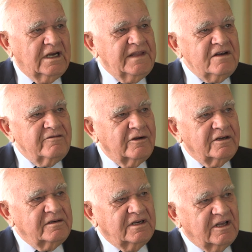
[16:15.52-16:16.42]
And then
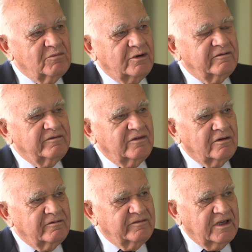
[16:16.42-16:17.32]
followed a number
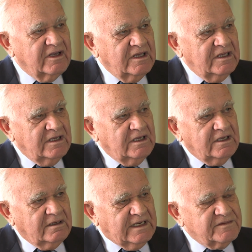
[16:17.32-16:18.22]
of
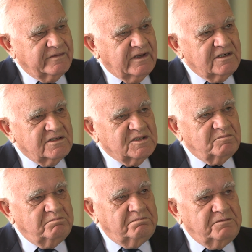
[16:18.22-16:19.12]

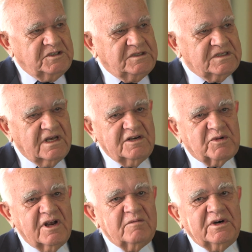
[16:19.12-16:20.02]
classifications
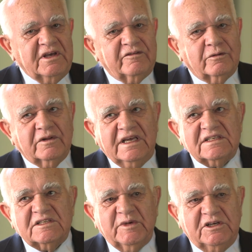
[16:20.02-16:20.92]
designed primarily for the
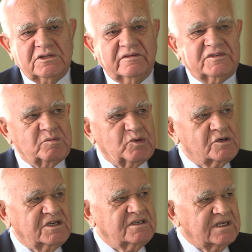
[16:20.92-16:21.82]
estimation of
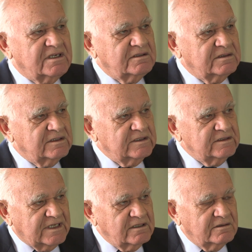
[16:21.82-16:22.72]
support in
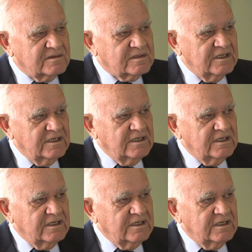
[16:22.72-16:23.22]
tunnels.